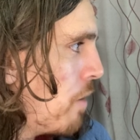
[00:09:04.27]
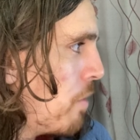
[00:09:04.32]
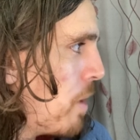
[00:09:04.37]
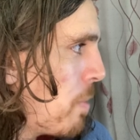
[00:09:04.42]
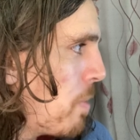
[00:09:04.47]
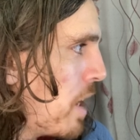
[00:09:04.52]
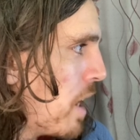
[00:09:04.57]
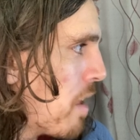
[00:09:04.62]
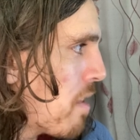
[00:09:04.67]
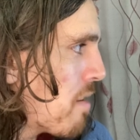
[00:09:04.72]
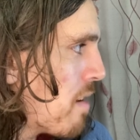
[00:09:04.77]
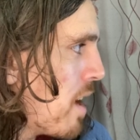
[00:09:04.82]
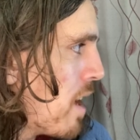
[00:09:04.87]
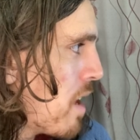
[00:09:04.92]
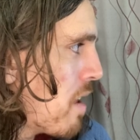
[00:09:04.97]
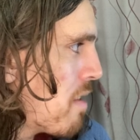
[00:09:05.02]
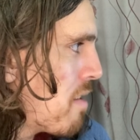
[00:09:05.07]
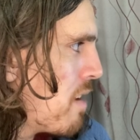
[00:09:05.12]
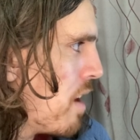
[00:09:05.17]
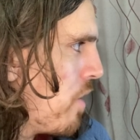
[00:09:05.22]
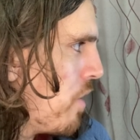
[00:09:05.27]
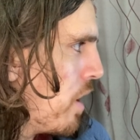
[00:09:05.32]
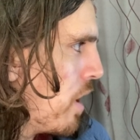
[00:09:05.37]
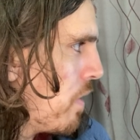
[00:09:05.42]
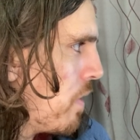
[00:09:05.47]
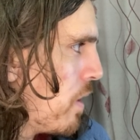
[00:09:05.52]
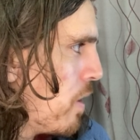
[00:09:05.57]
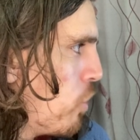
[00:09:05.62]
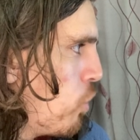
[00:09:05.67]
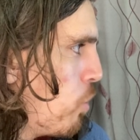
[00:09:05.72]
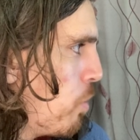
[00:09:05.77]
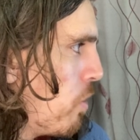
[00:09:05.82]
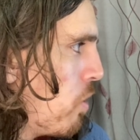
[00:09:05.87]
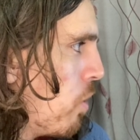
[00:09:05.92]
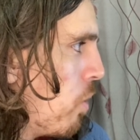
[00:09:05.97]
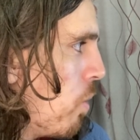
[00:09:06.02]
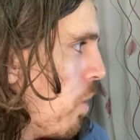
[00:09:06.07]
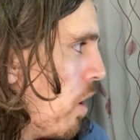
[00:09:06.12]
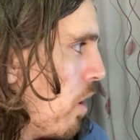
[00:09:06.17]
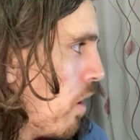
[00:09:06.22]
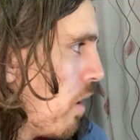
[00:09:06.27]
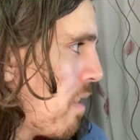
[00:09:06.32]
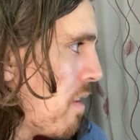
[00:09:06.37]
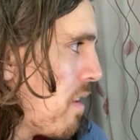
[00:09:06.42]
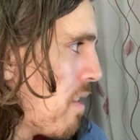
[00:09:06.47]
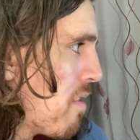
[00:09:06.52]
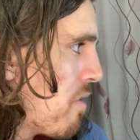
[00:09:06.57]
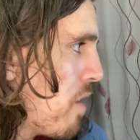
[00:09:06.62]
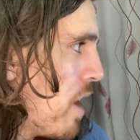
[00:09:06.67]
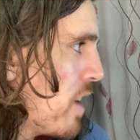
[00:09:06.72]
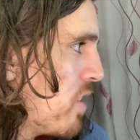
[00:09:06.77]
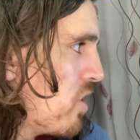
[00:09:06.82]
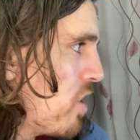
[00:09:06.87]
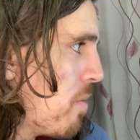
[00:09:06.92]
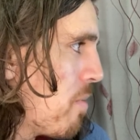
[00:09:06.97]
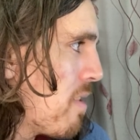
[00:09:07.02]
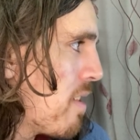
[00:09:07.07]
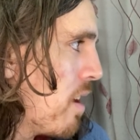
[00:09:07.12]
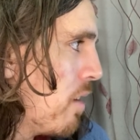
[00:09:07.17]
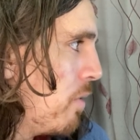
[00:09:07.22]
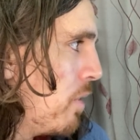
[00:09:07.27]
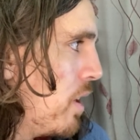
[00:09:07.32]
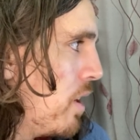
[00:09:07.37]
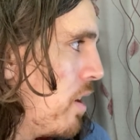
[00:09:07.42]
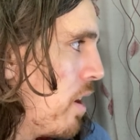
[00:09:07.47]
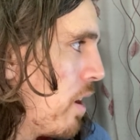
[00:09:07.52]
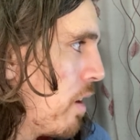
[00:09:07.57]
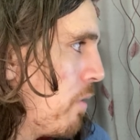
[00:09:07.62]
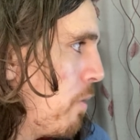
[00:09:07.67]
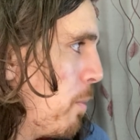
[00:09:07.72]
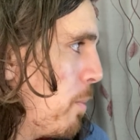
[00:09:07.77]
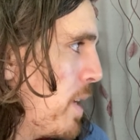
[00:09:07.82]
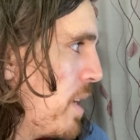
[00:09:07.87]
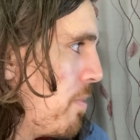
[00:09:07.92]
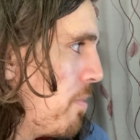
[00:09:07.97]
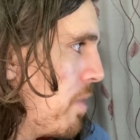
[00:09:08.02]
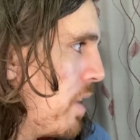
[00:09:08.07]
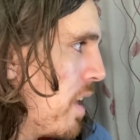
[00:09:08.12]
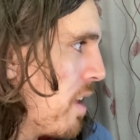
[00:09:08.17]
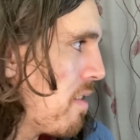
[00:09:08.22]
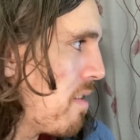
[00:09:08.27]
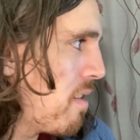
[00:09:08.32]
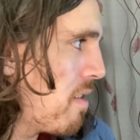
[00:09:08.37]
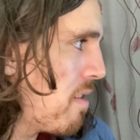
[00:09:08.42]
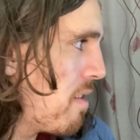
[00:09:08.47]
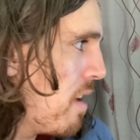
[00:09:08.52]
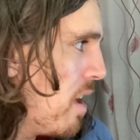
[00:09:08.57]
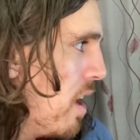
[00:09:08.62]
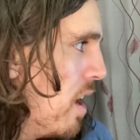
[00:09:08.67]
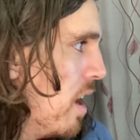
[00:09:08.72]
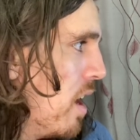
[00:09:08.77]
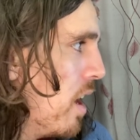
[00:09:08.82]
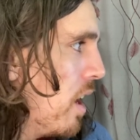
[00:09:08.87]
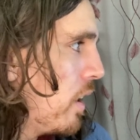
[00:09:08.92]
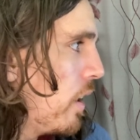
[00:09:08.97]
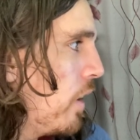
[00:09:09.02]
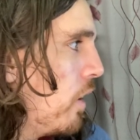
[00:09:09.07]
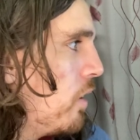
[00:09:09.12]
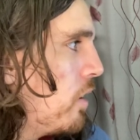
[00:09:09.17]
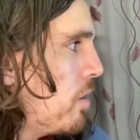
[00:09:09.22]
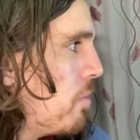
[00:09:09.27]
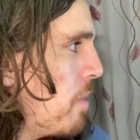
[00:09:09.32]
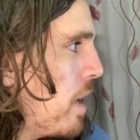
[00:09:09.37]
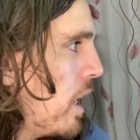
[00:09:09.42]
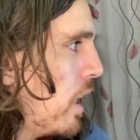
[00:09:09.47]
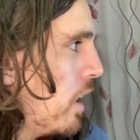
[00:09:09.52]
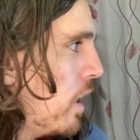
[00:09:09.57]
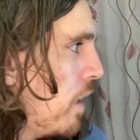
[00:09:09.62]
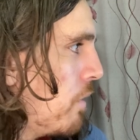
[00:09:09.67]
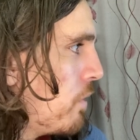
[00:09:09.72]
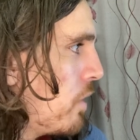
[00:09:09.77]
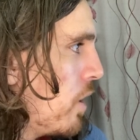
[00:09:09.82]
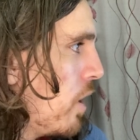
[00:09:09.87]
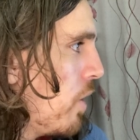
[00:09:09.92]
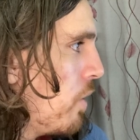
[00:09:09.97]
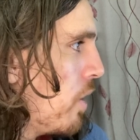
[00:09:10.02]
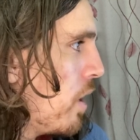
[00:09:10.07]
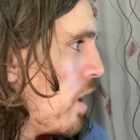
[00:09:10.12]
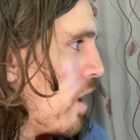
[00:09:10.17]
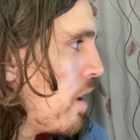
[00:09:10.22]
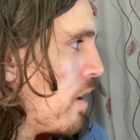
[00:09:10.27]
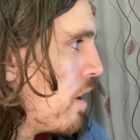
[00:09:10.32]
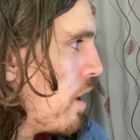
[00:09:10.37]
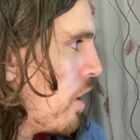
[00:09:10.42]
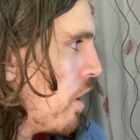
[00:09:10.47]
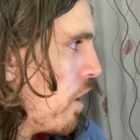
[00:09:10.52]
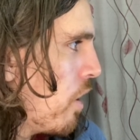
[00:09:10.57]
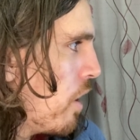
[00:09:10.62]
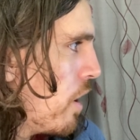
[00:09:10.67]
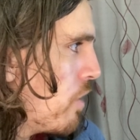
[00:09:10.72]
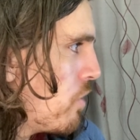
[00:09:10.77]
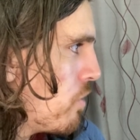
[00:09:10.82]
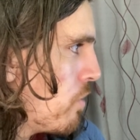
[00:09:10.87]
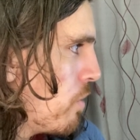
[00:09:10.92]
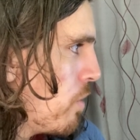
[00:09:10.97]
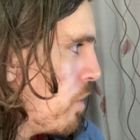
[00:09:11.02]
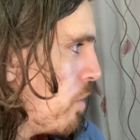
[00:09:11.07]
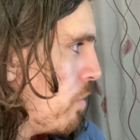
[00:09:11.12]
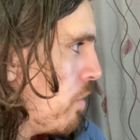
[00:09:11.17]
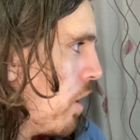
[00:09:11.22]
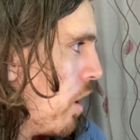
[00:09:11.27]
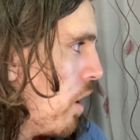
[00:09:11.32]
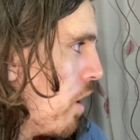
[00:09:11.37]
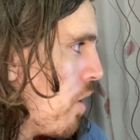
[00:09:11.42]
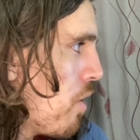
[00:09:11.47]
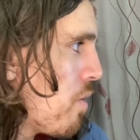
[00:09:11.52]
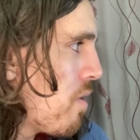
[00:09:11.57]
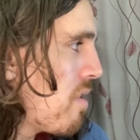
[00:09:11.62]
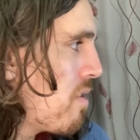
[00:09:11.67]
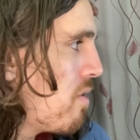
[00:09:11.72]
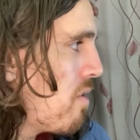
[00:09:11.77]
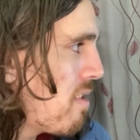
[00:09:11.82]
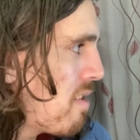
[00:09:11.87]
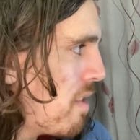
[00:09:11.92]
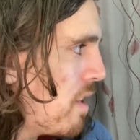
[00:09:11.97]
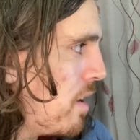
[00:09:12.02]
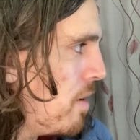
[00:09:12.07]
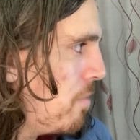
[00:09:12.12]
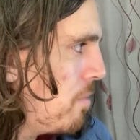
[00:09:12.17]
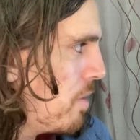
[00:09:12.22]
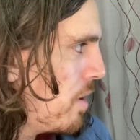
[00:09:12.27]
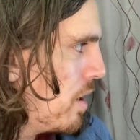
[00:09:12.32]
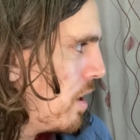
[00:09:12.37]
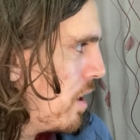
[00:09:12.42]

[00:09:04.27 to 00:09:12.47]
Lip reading: rubbing his eyes, staring at the cubicle walls, and scratching himself in dark, forbidden places. A guilty man left alone in an interrogation room goes to sleep.